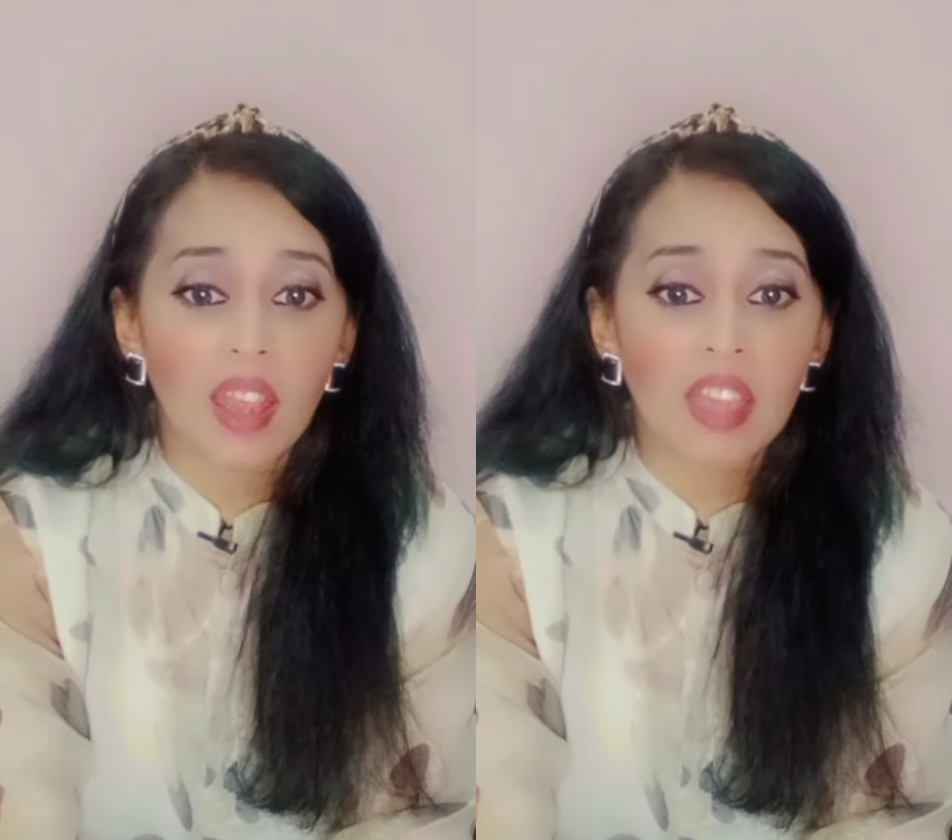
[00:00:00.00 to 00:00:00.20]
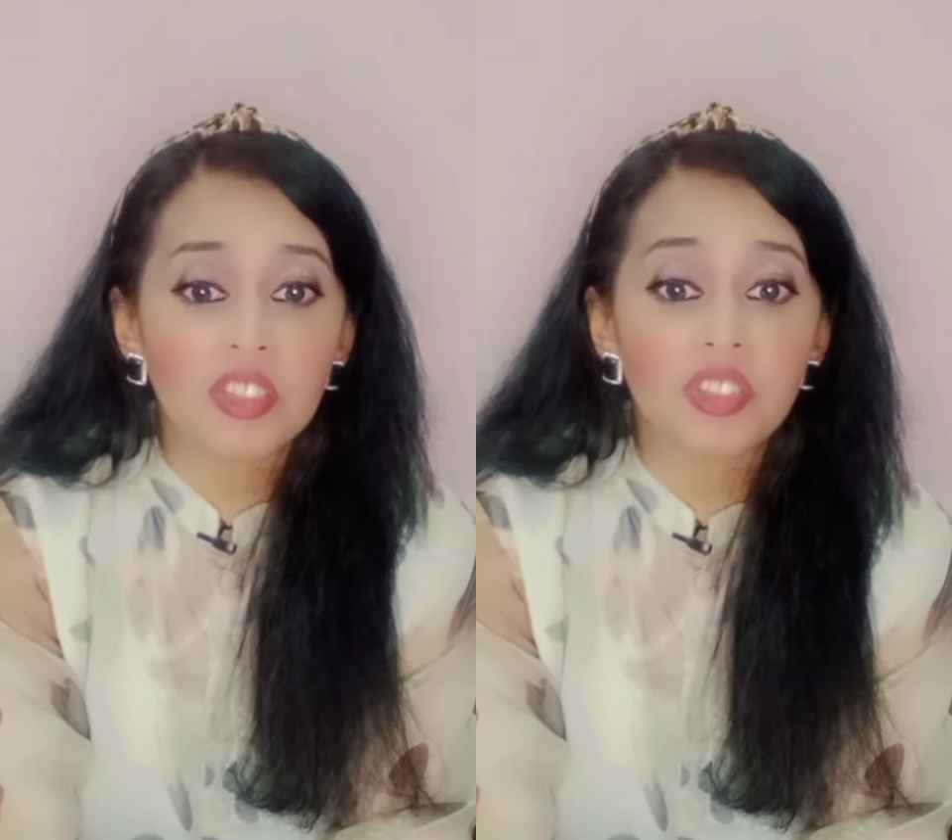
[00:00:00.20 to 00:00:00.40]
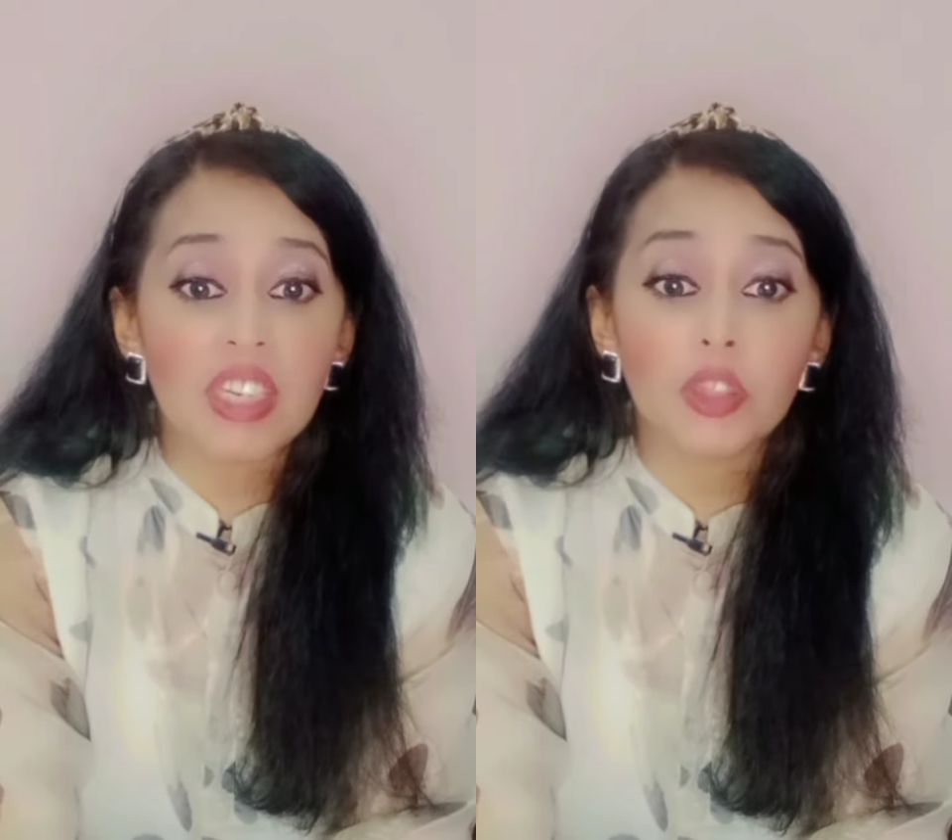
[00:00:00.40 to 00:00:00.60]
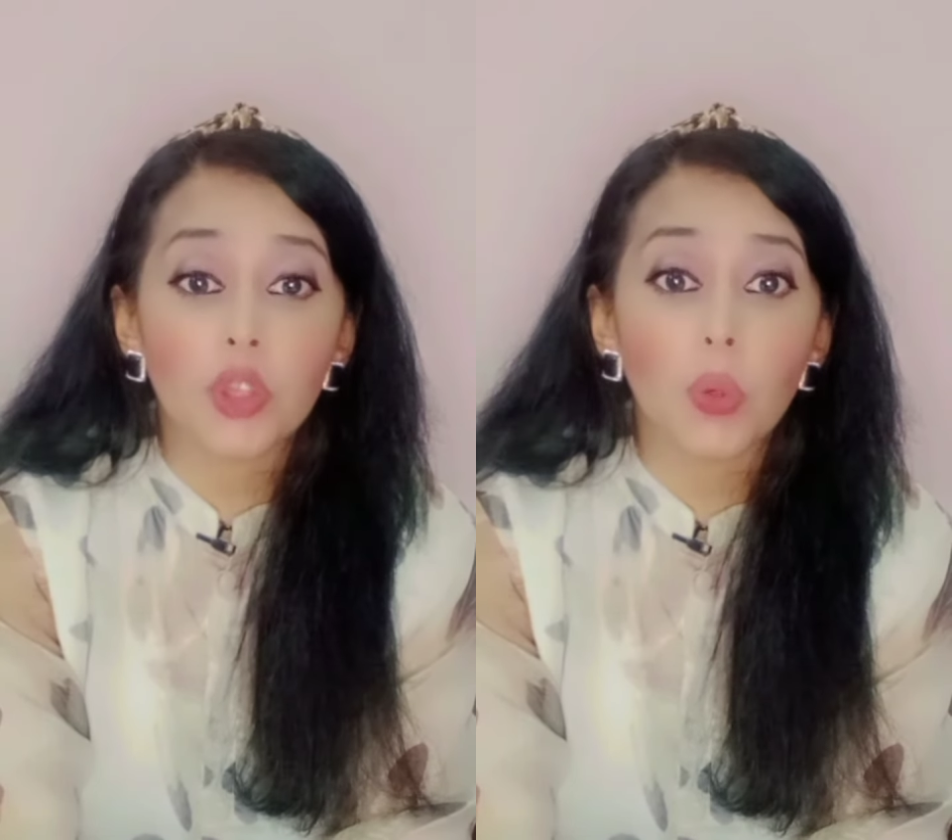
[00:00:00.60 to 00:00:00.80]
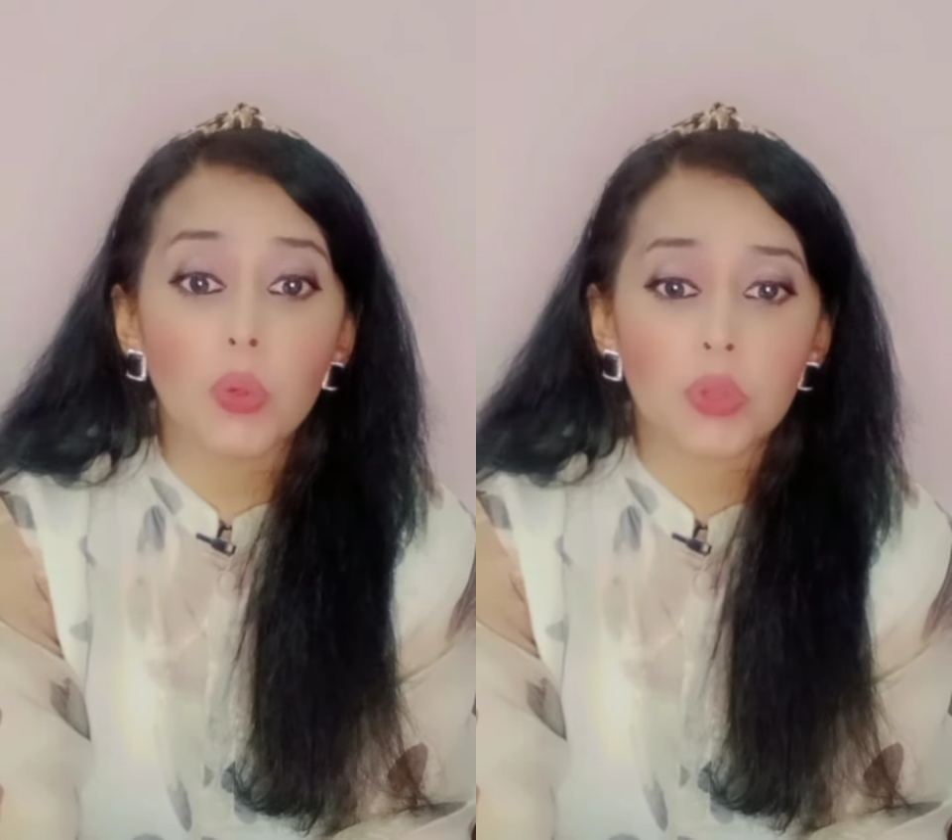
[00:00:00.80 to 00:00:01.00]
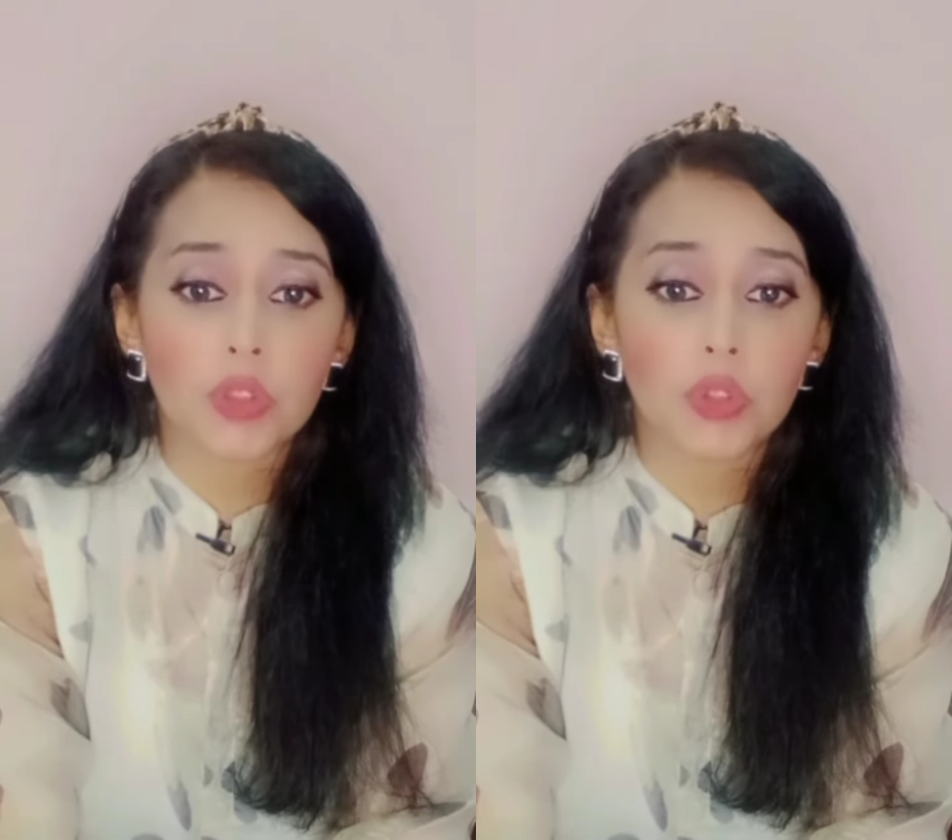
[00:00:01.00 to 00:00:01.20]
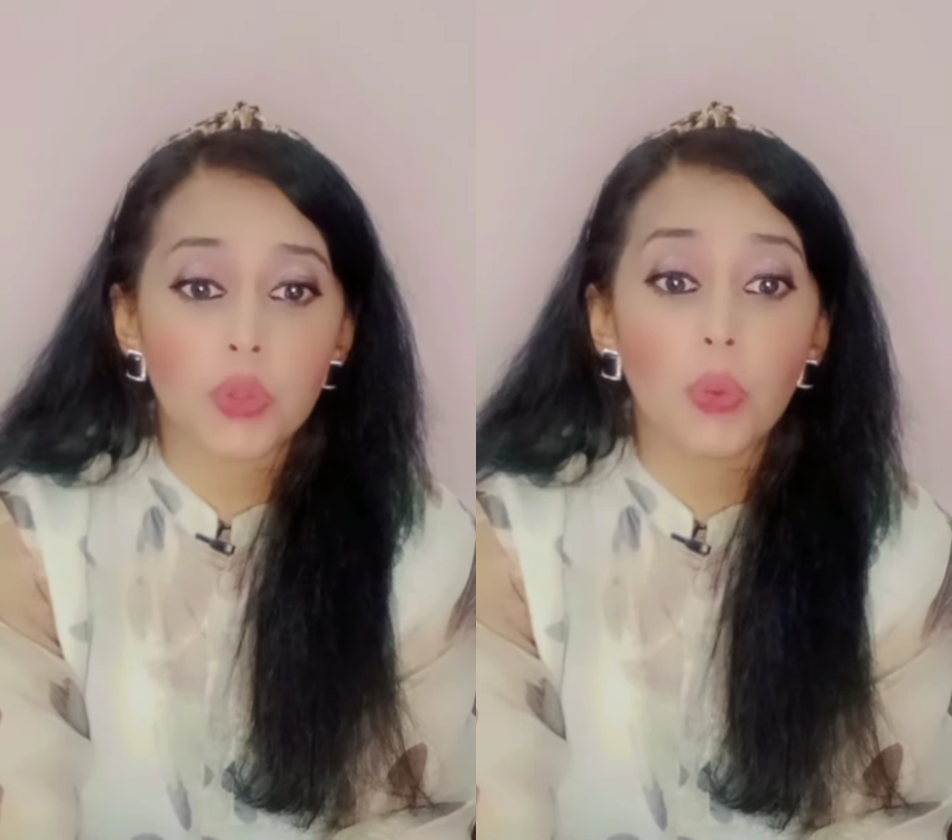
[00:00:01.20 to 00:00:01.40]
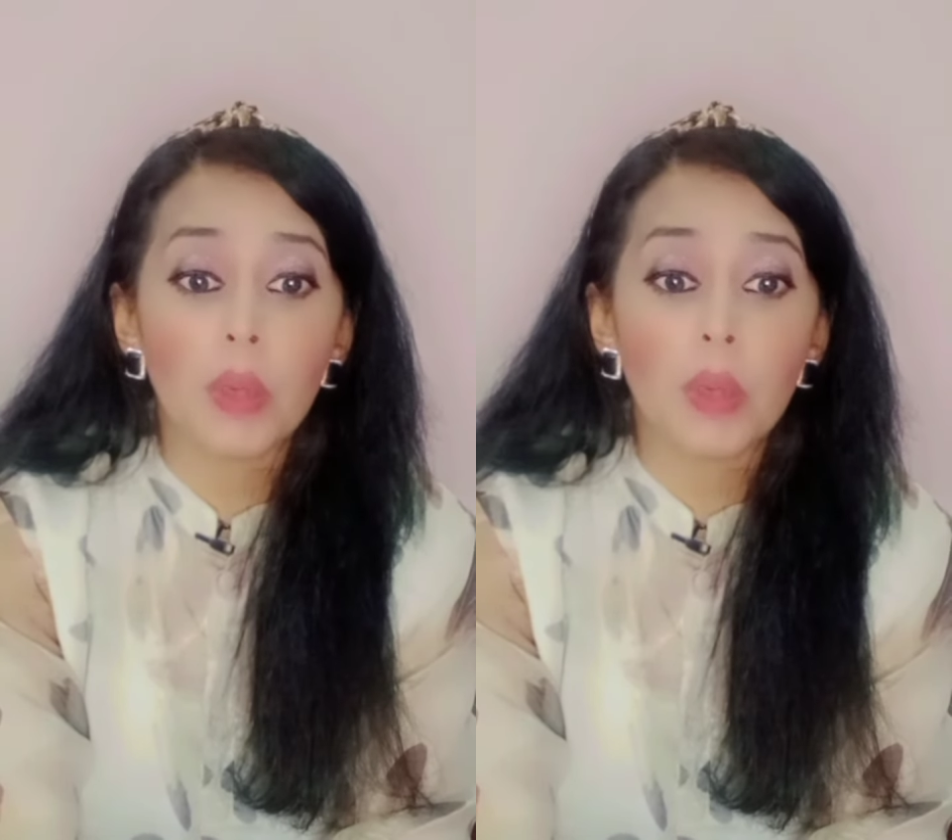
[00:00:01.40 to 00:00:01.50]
and treat those two